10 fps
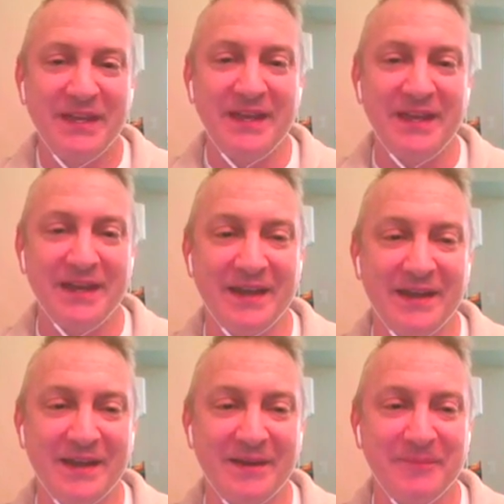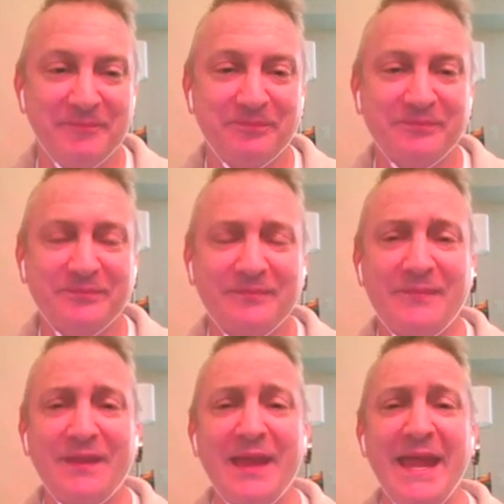
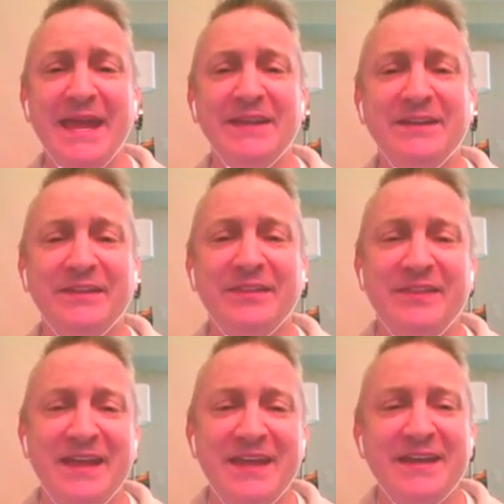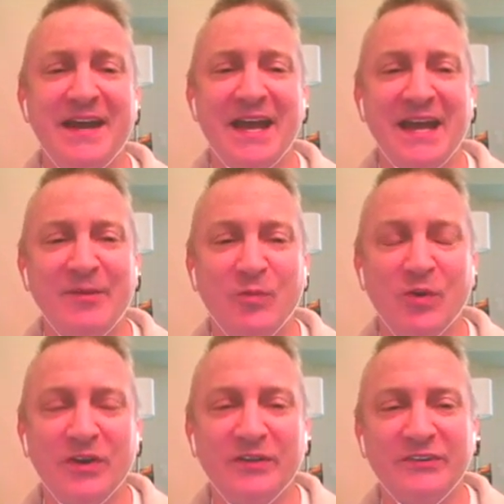And then I
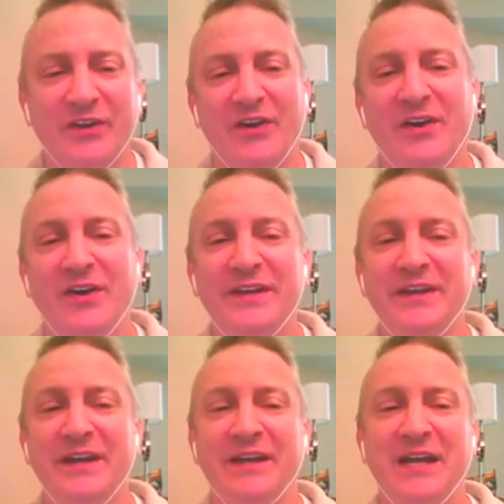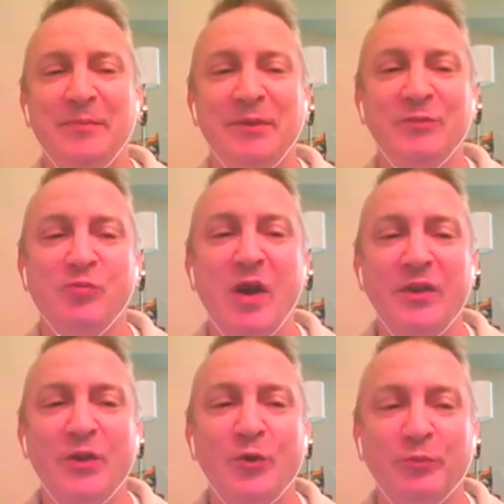worked on a couple of
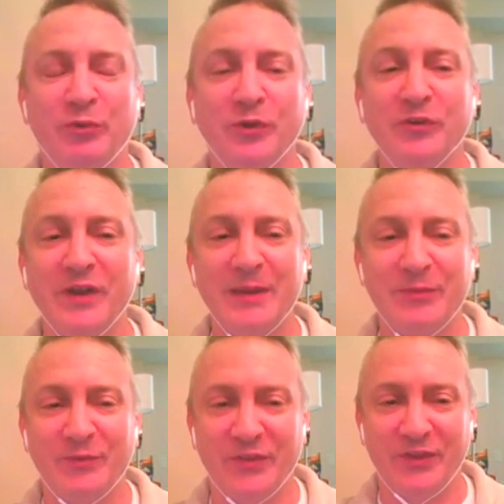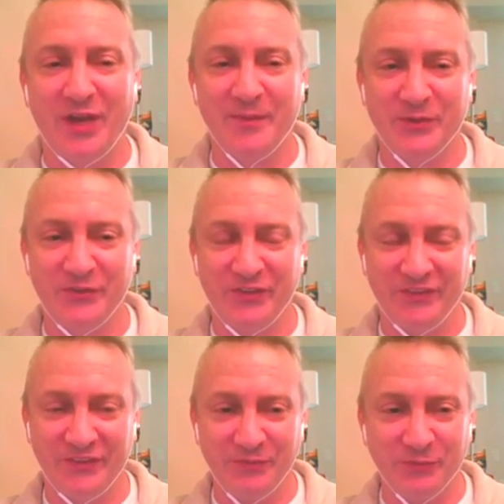well-known programs for the Commodore
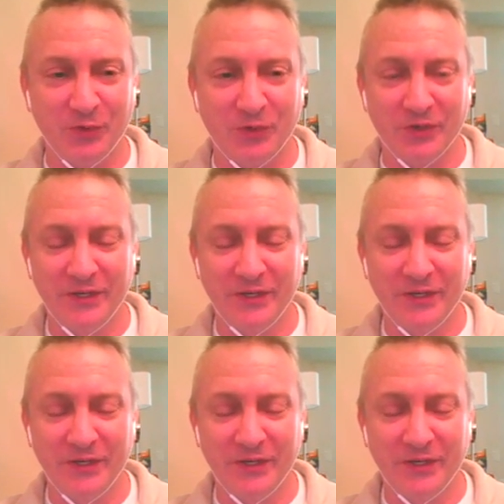64